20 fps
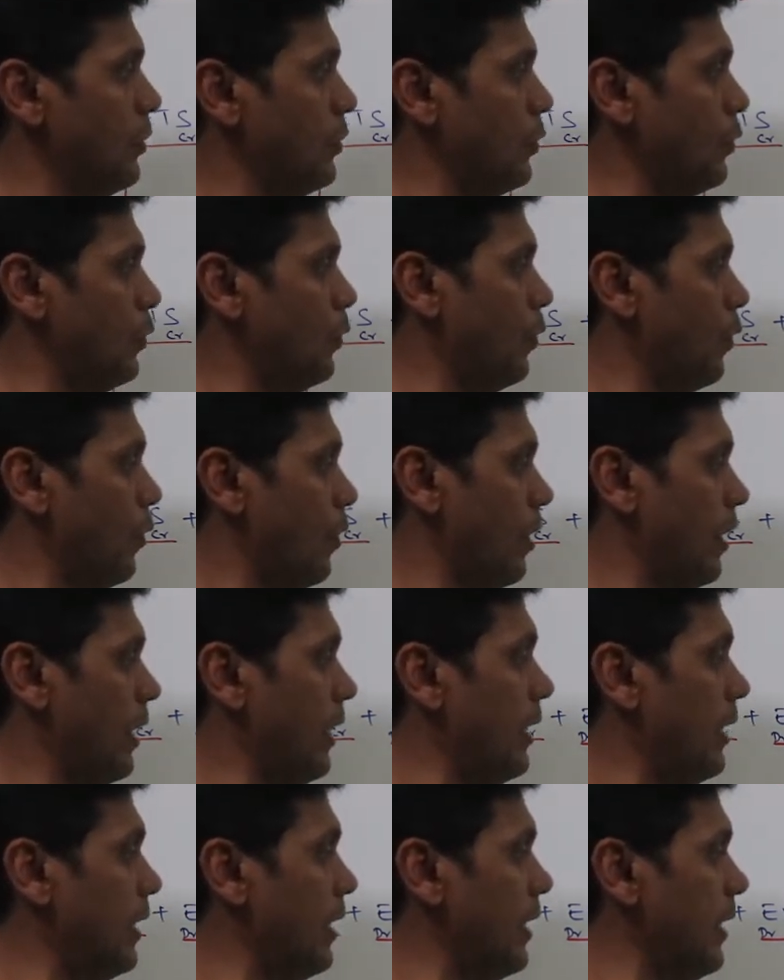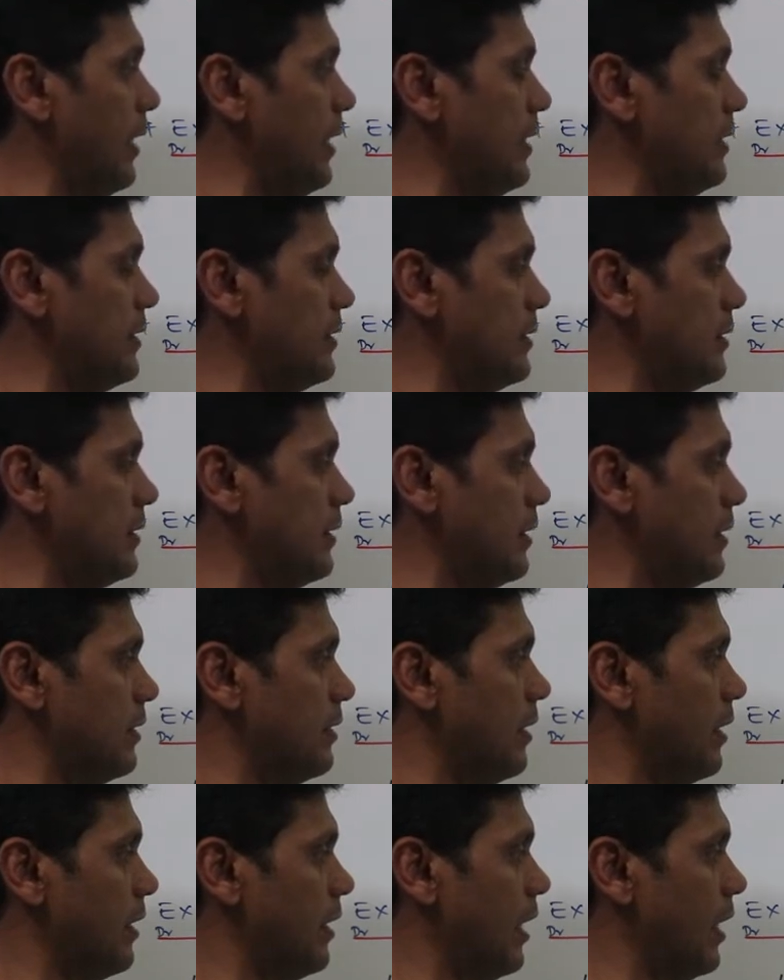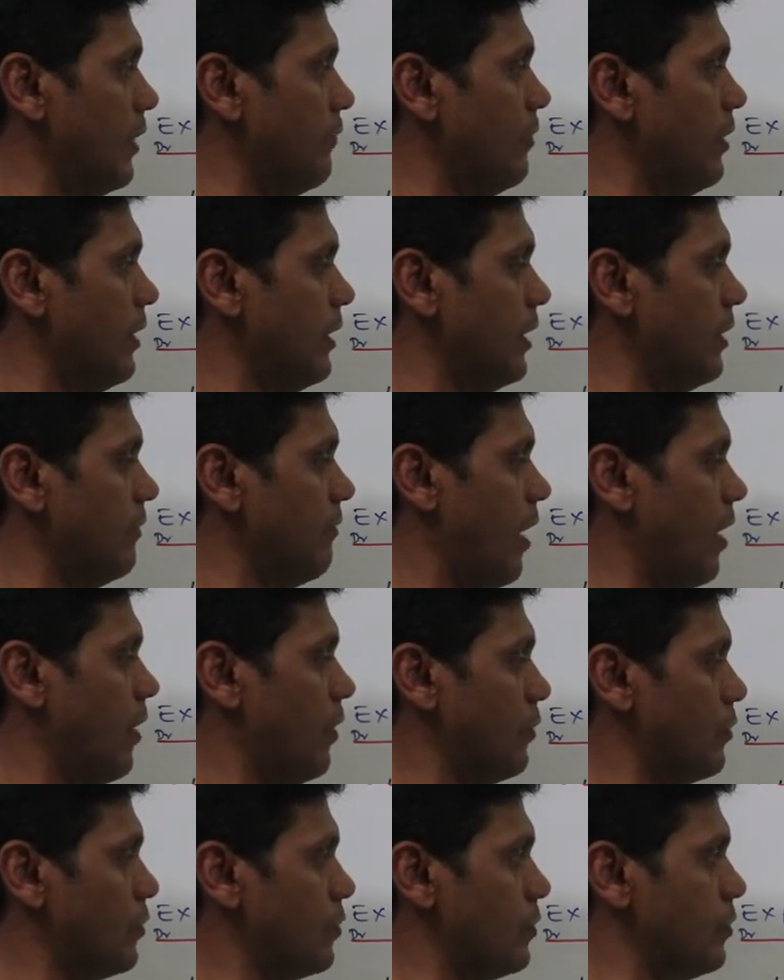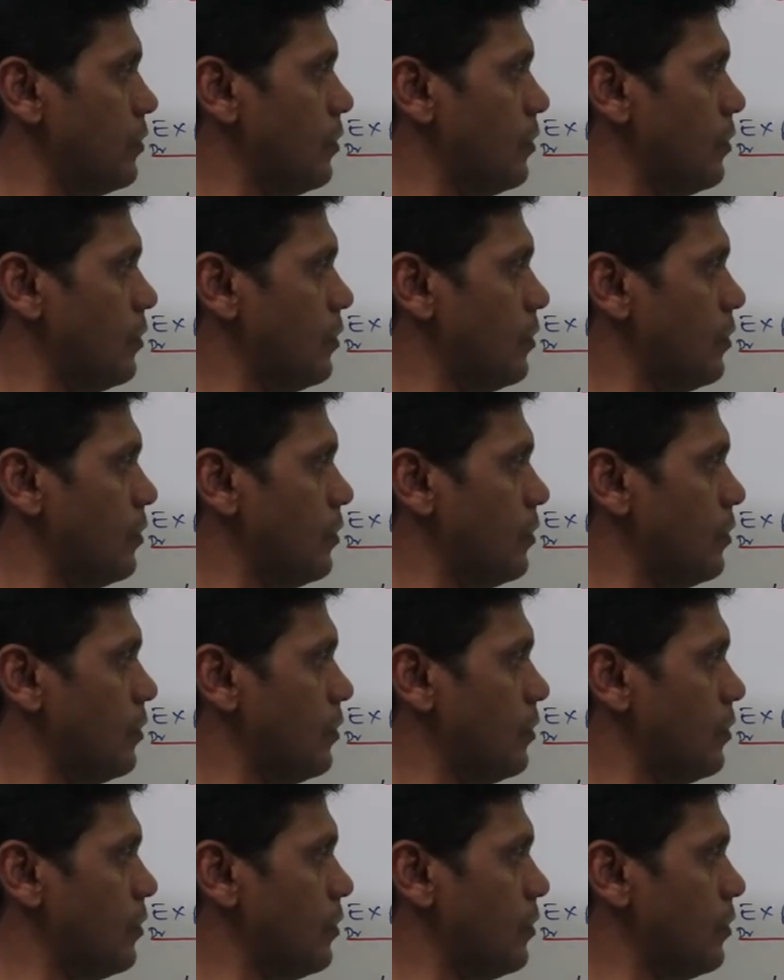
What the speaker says: to increase the equity value